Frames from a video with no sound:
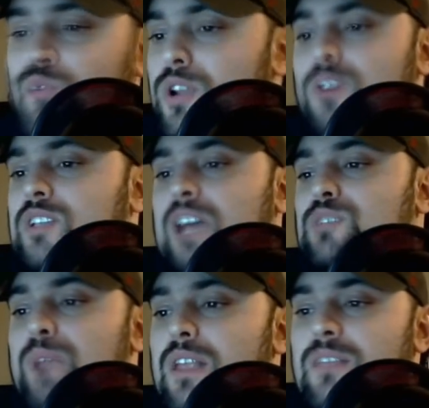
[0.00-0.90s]
We know these guys
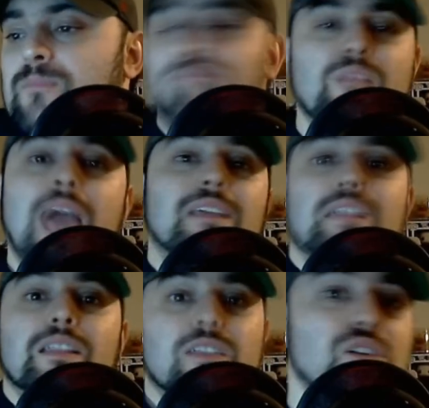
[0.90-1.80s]
are better than
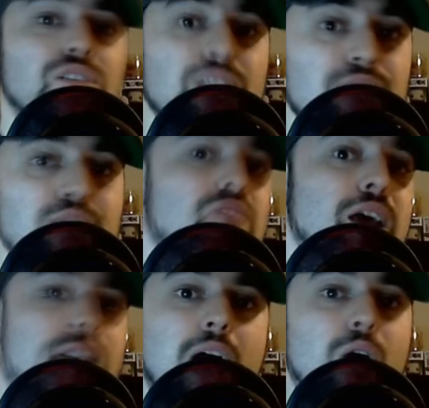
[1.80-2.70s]
anything that's on TV
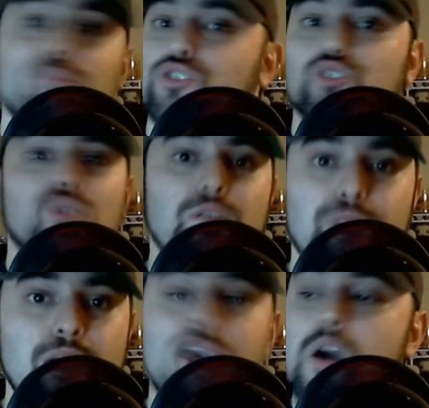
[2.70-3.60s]
right now. I'm sure of
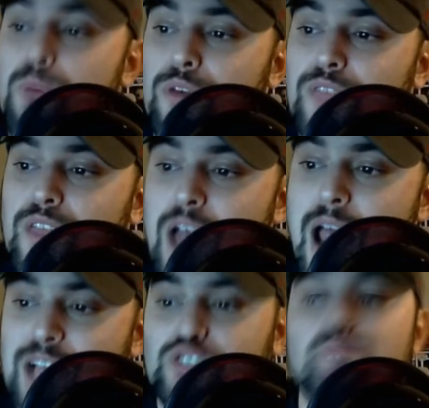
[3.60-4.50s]
it. But there
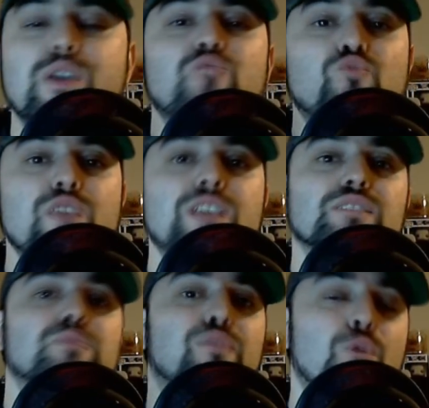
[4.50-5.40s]
has to be a
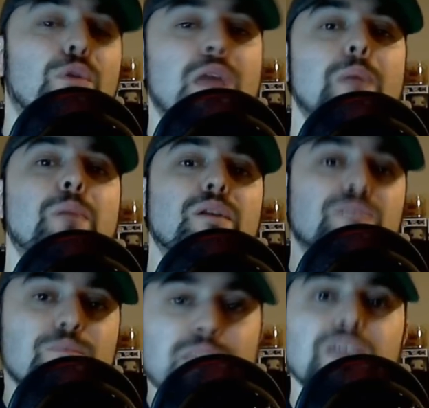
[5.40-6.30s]
reason for them
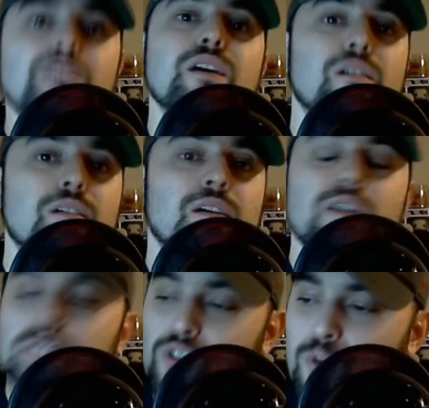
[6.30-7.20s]
to be there.
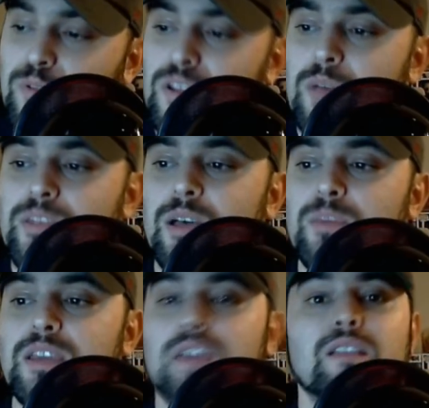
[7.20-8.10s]
So hopefully
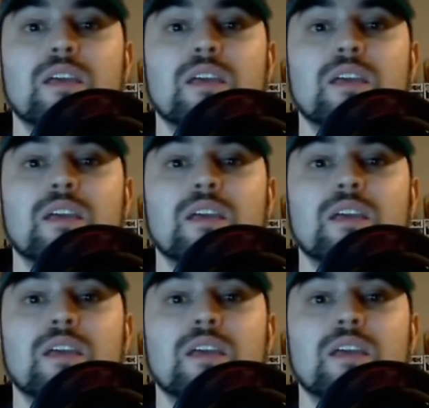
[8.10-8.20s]
WWE can